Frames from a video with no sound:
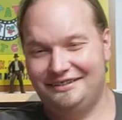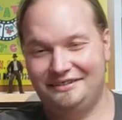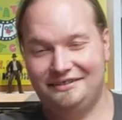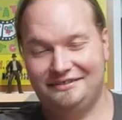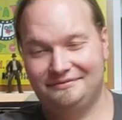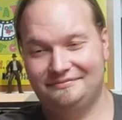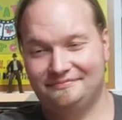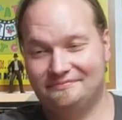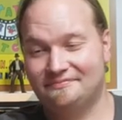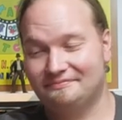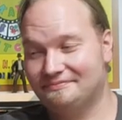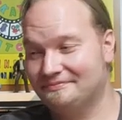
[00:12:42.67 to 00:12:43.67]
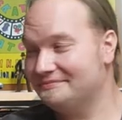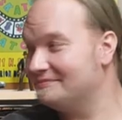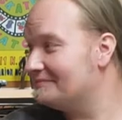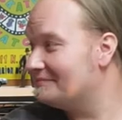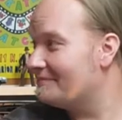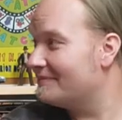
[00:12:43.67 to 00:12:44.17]

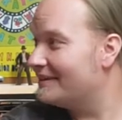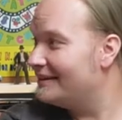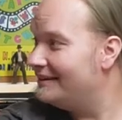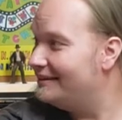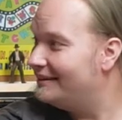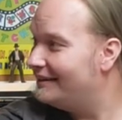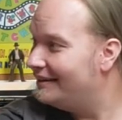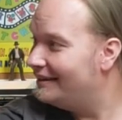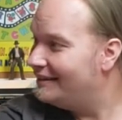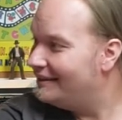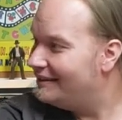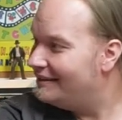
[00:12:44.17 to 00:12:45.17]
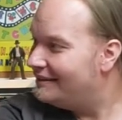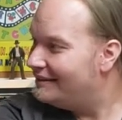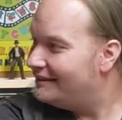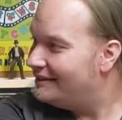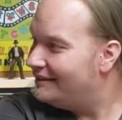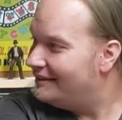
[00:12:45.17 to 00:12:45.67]

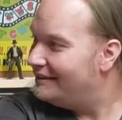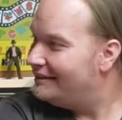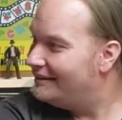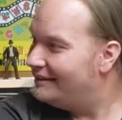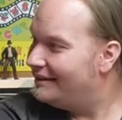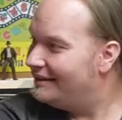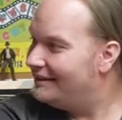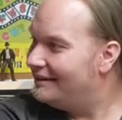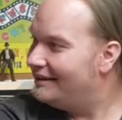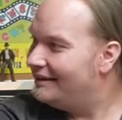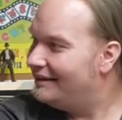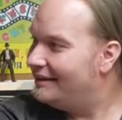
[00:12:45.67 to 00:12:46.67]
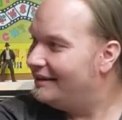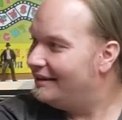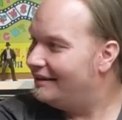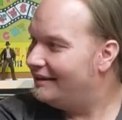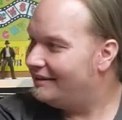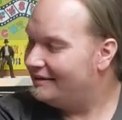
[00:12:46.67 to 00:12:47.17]

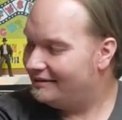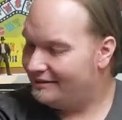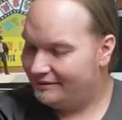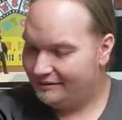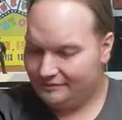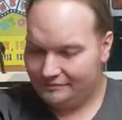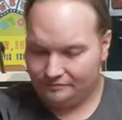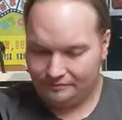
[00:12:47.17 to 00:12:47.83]
[no speech]